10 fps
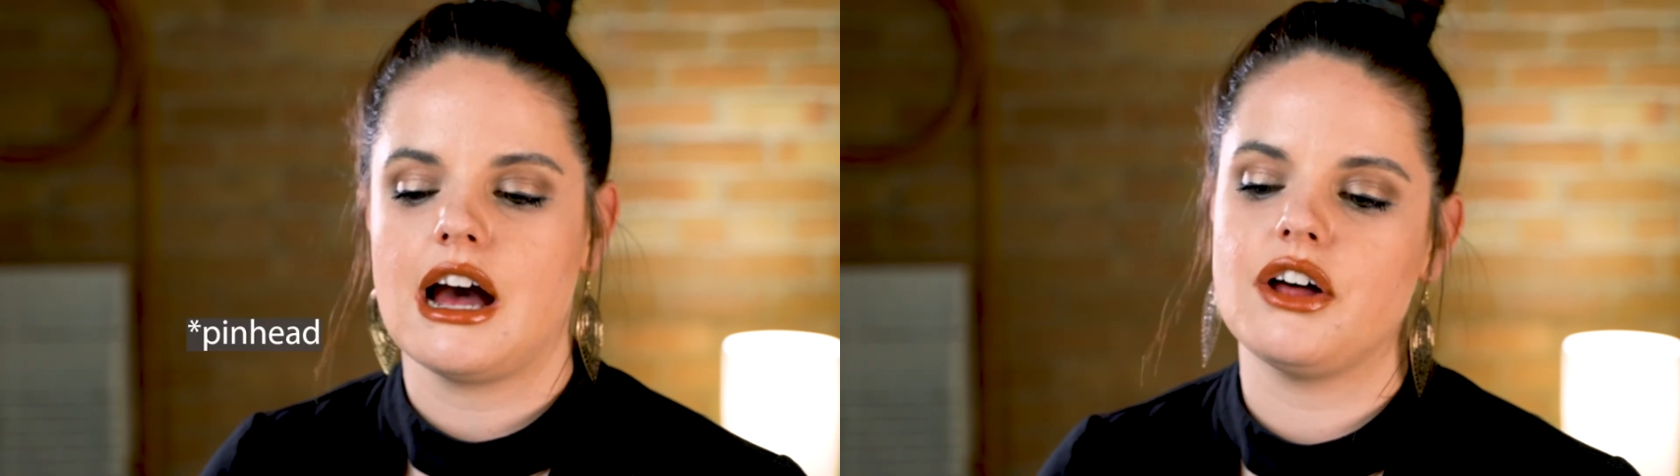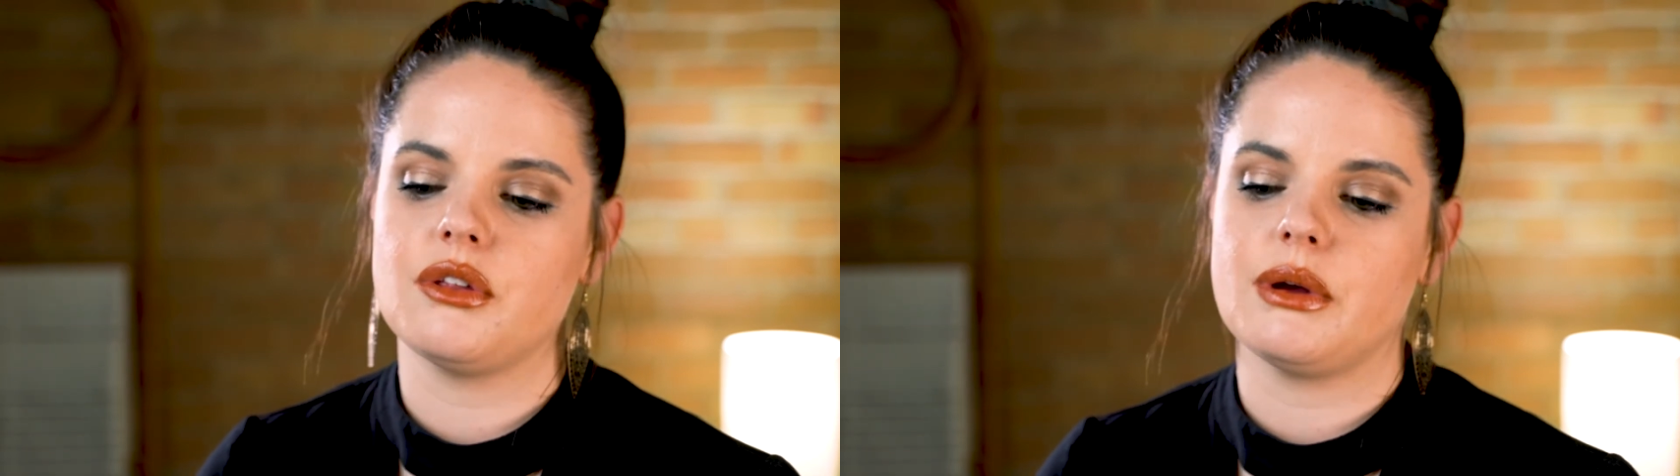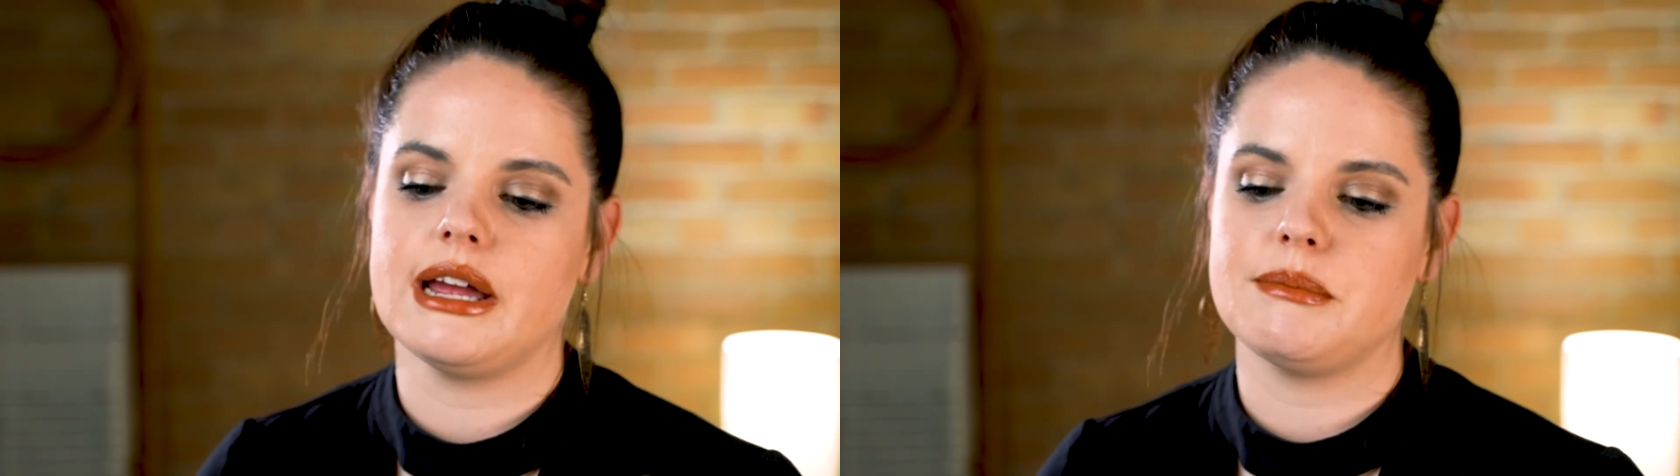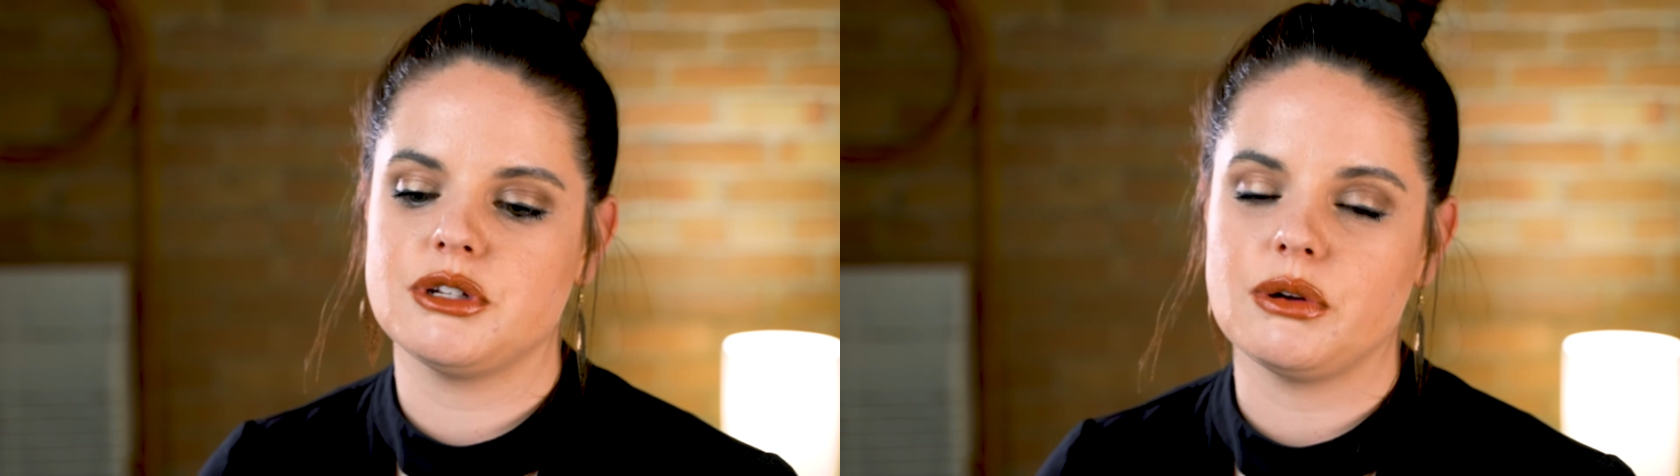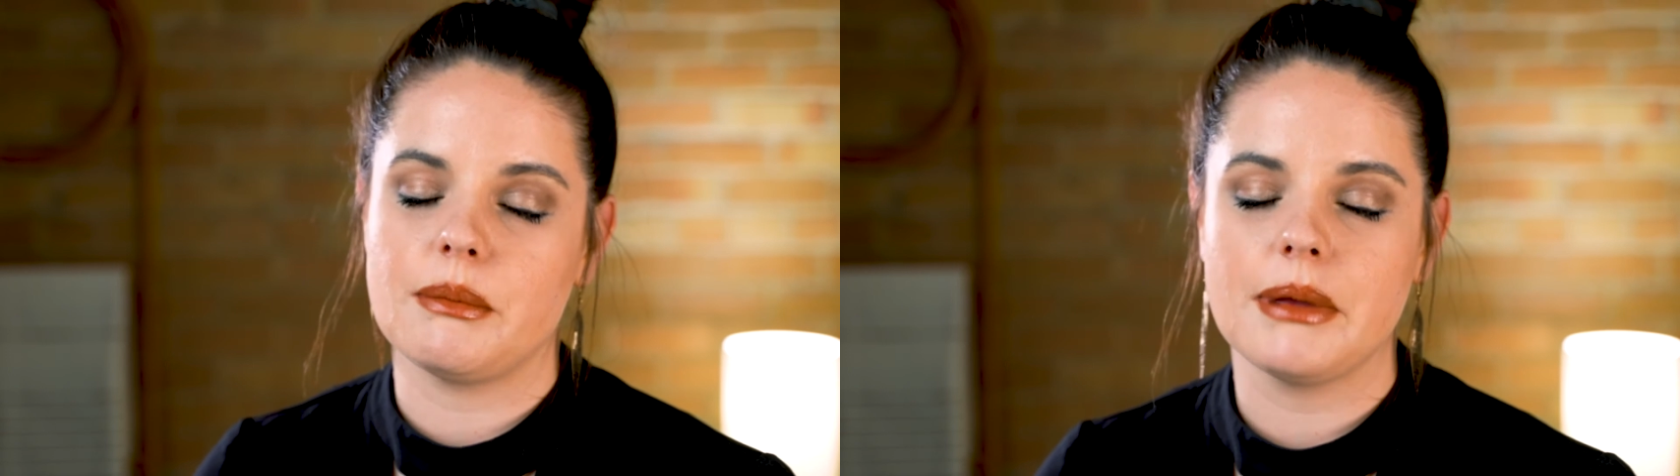all the way up
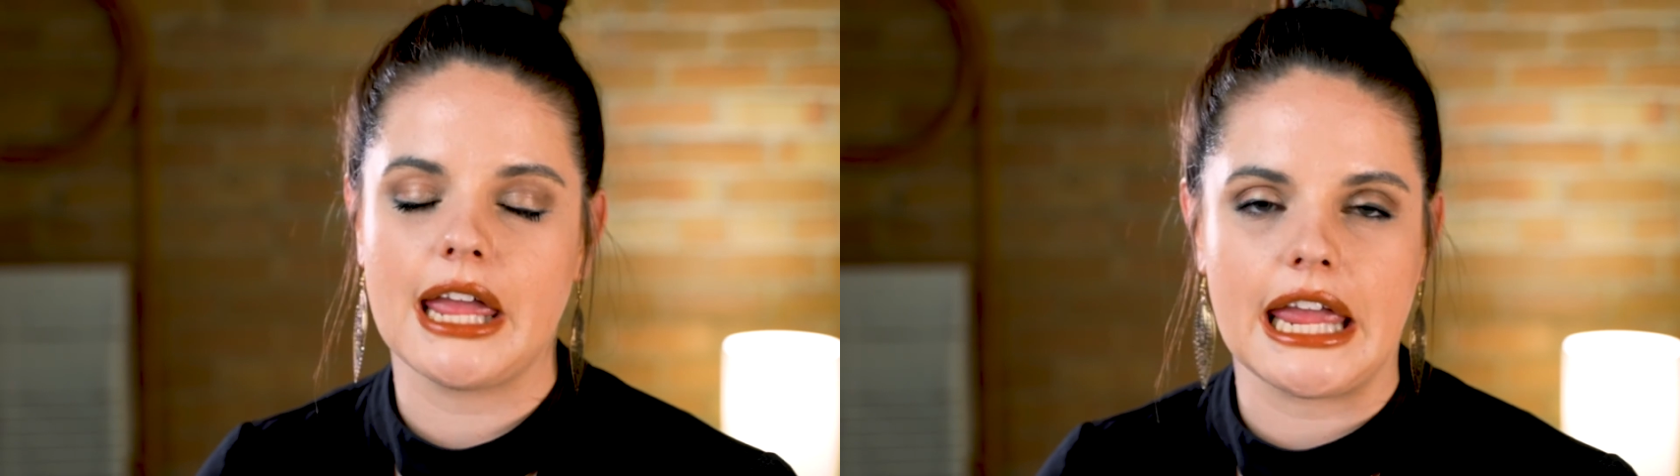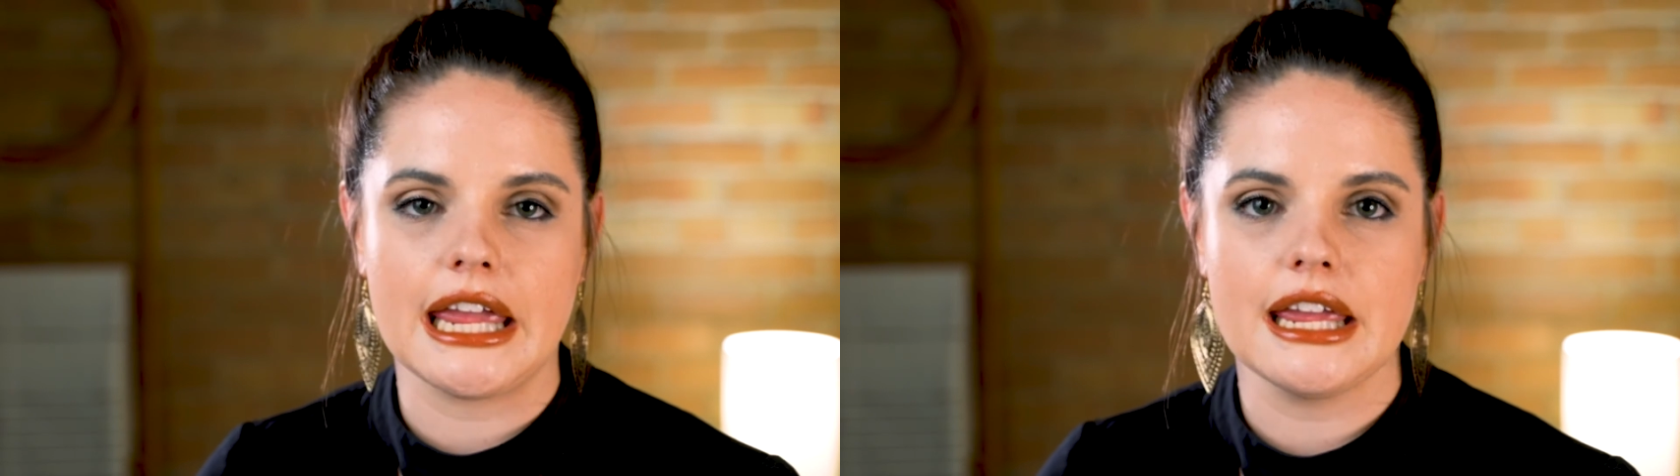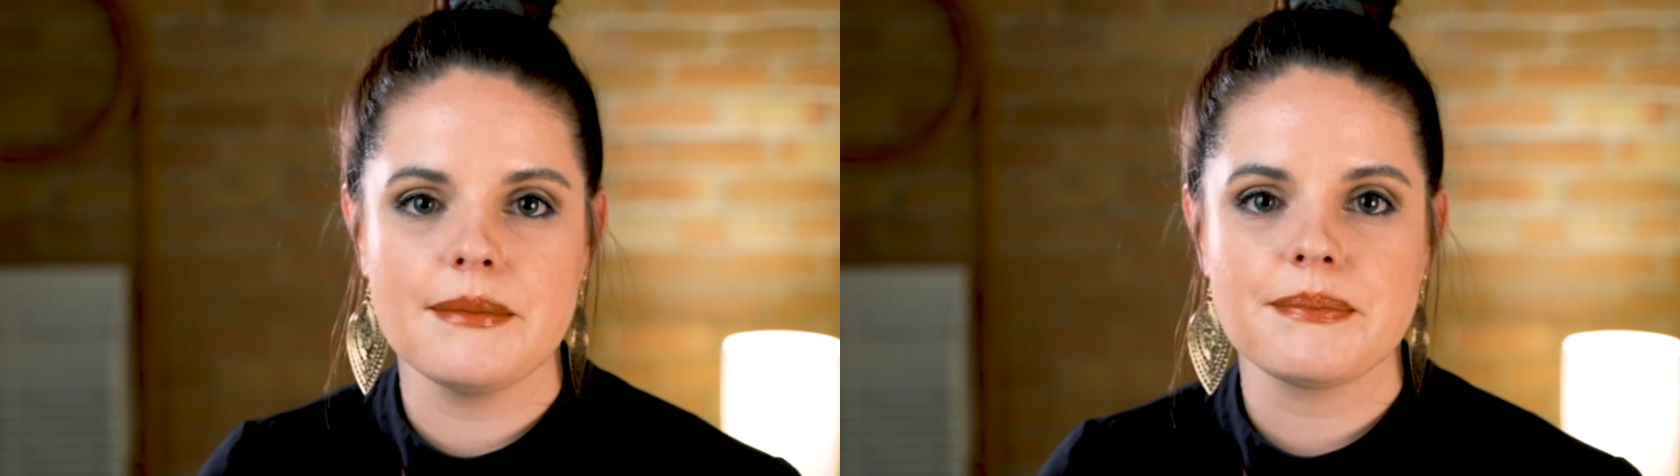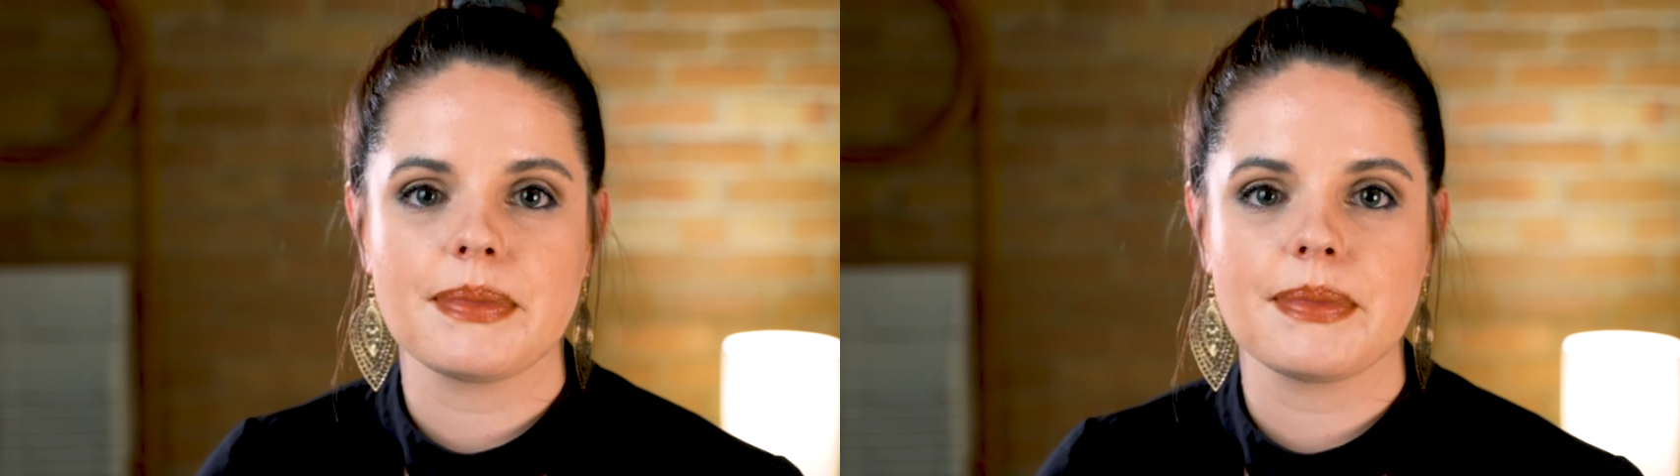to a pea